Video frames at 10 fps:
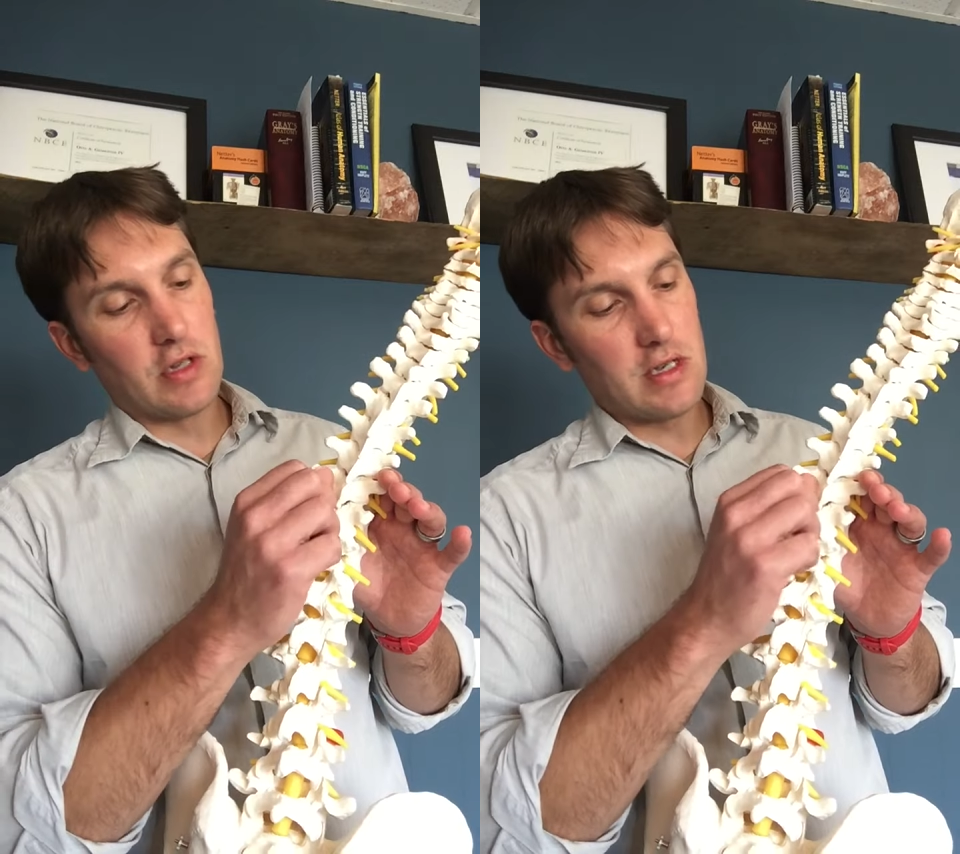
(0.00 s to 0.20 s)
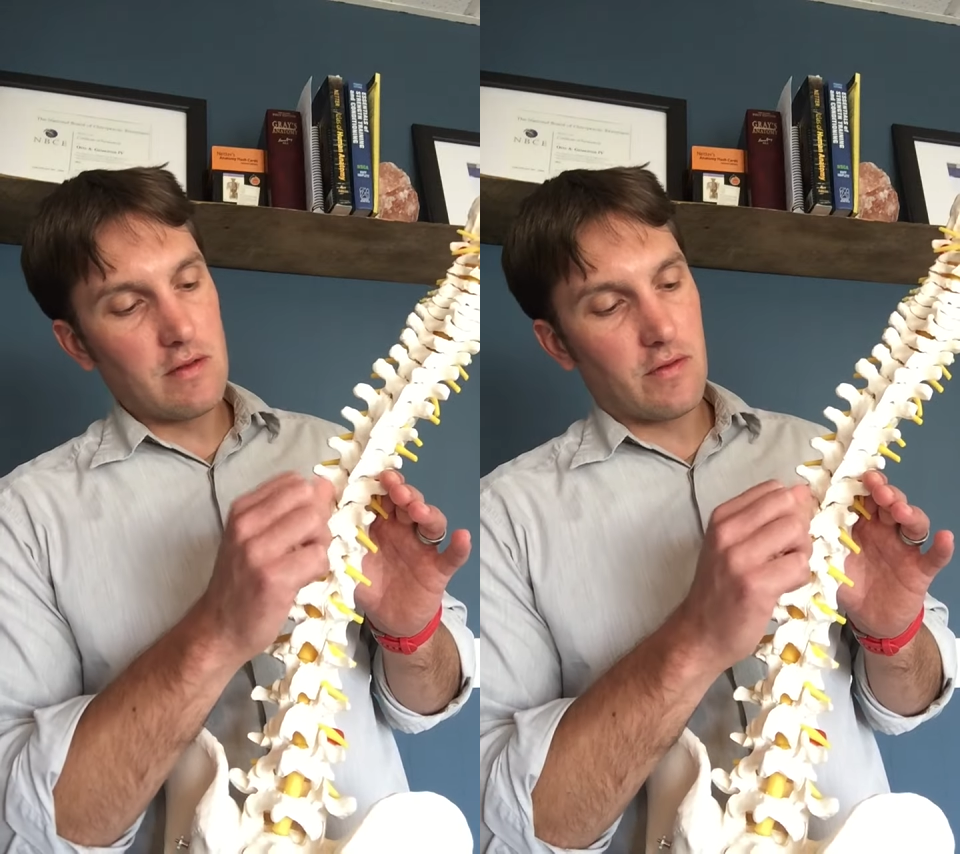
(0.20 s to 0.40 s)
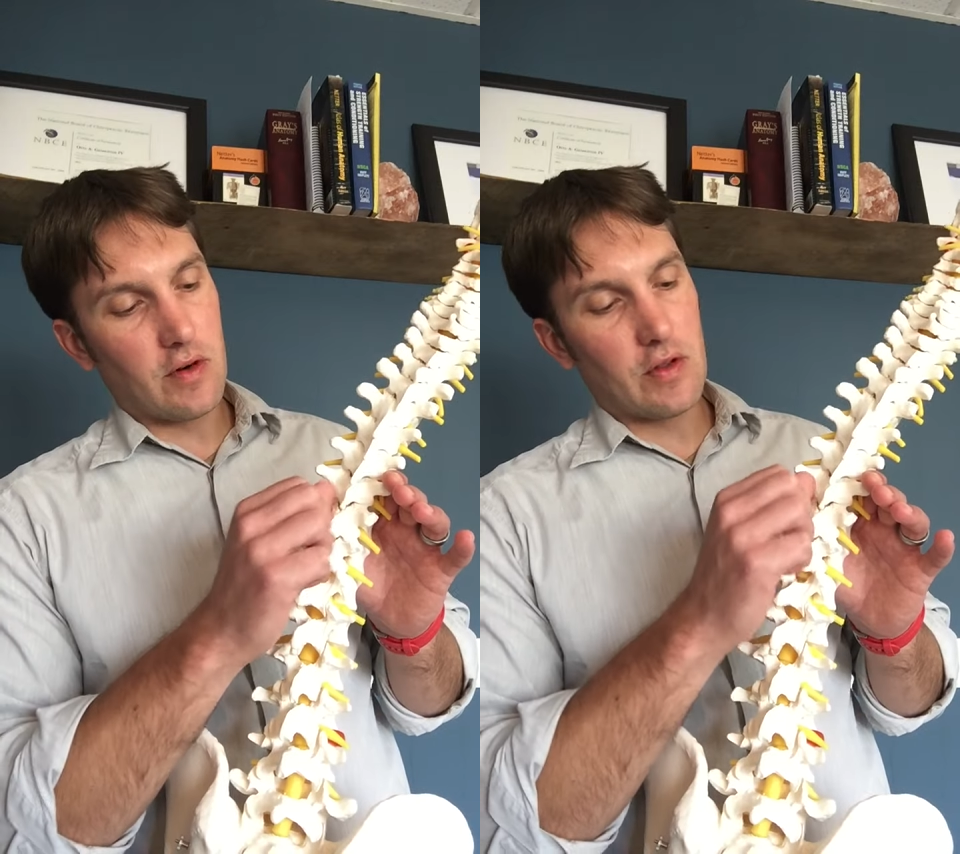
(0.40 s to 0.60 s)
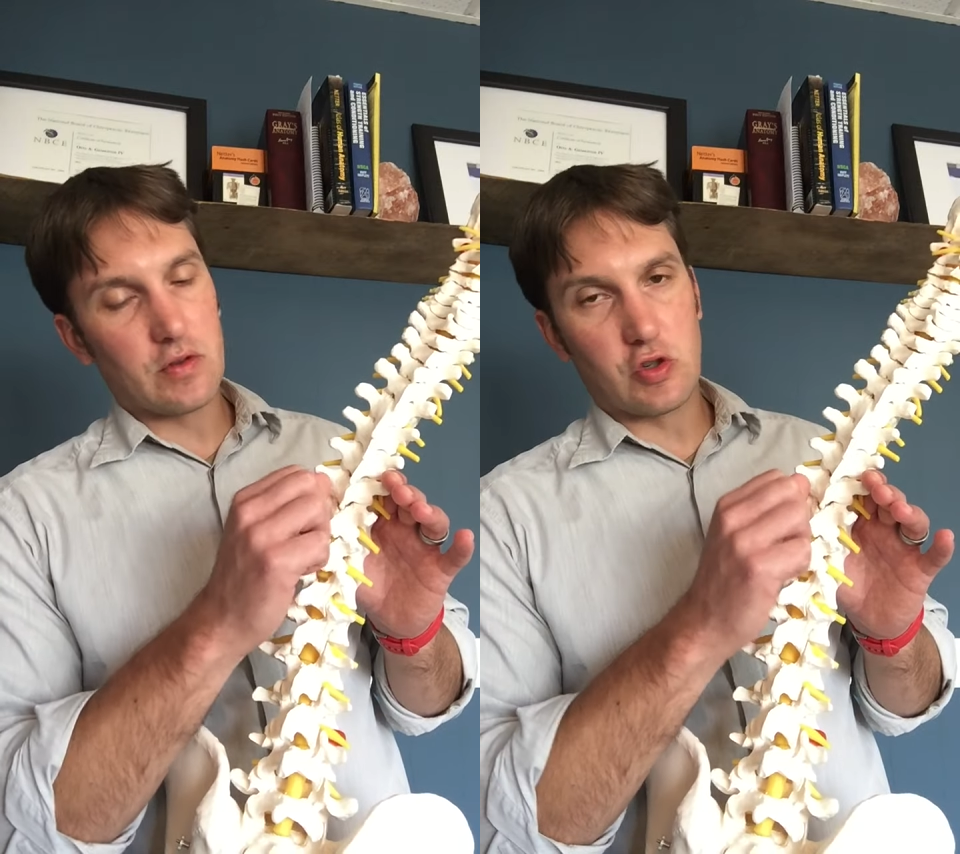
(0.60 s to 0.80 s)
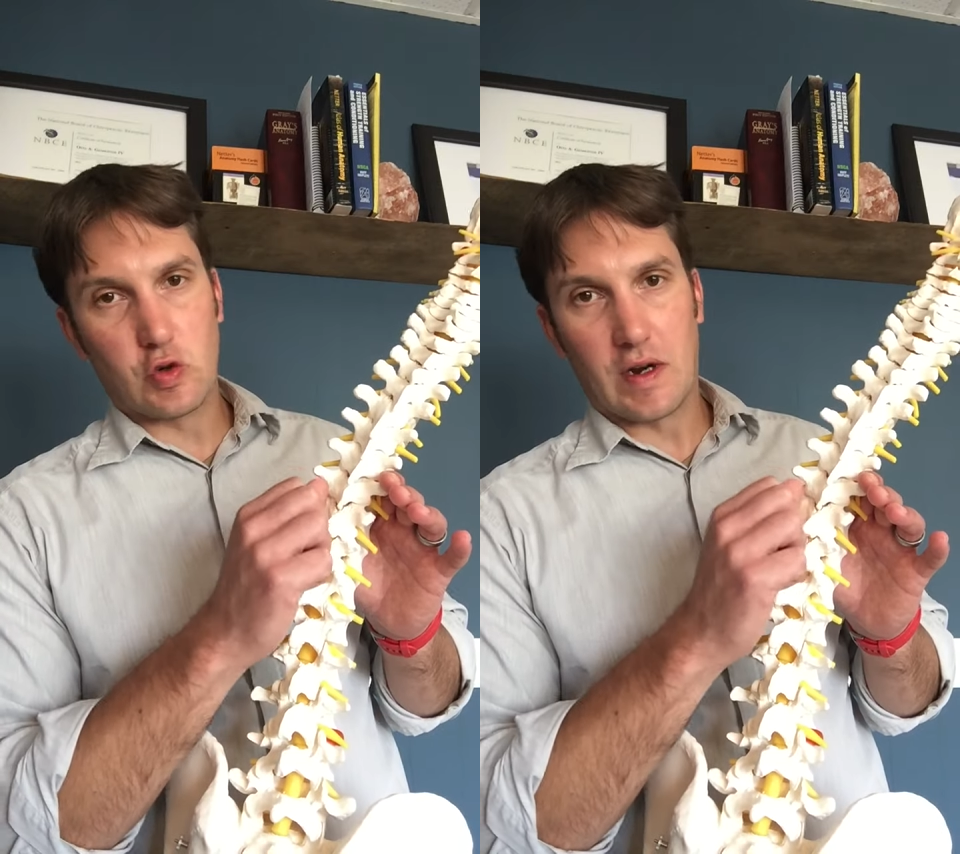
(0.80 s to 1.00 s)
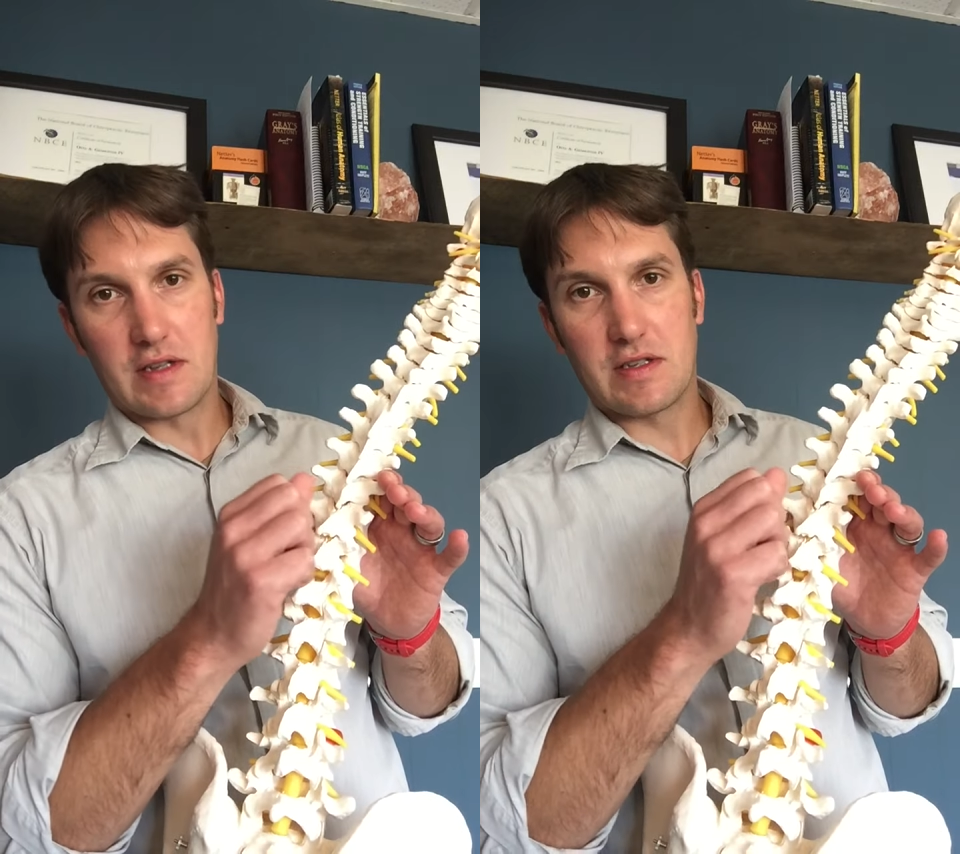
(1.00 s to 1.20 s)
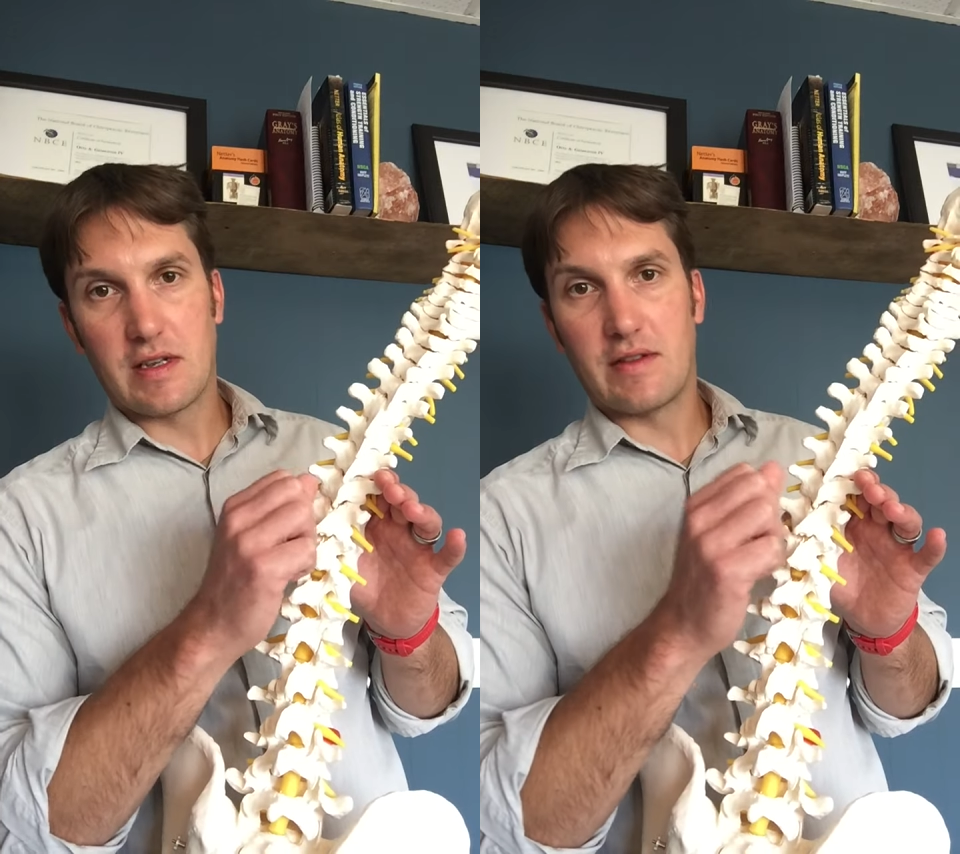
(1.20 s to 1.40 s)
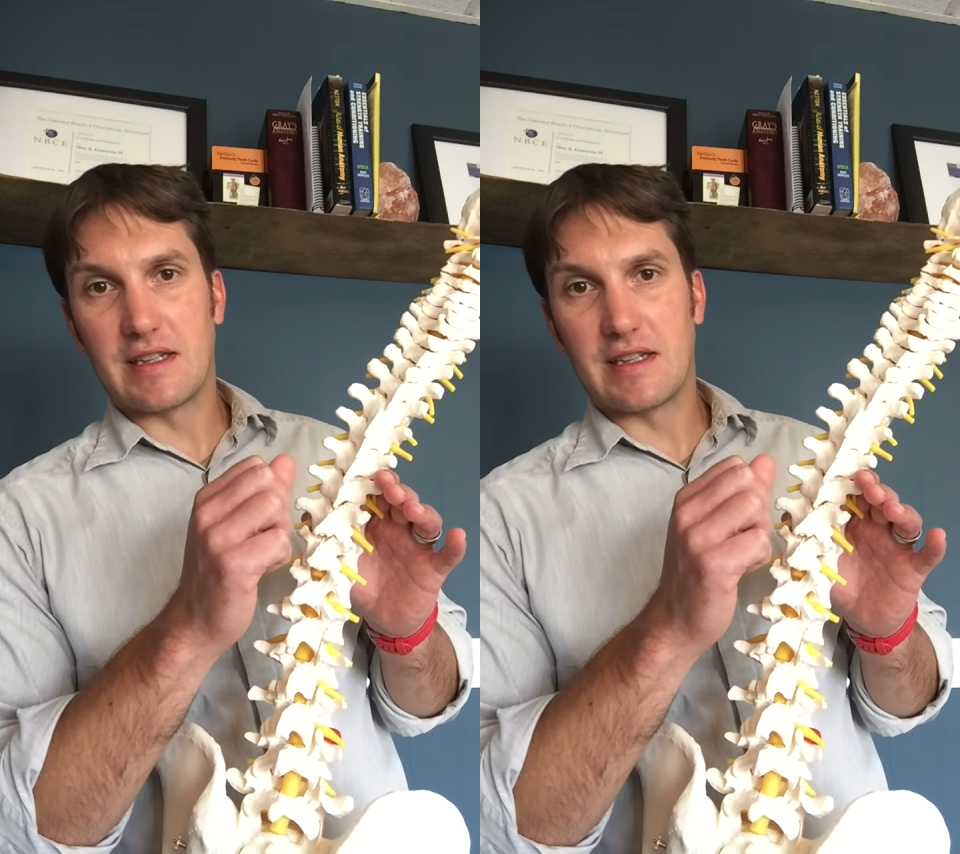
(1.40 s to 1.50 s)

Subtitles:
looking for those joints